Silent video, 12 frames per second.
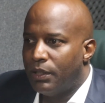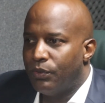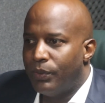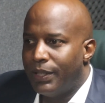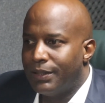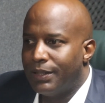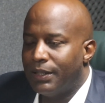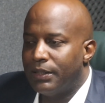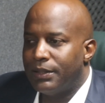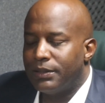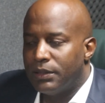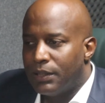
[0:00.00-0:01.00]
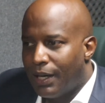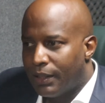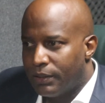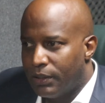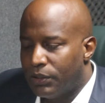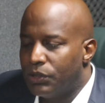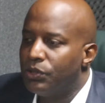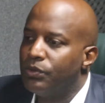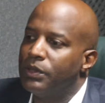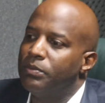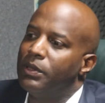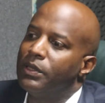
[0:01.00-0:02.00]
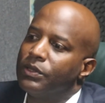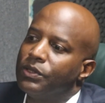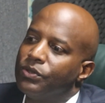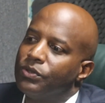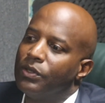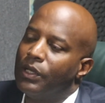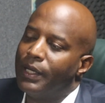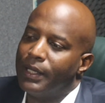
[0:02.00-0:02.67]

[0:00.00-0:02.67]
and weight gain is not an issue with birth control.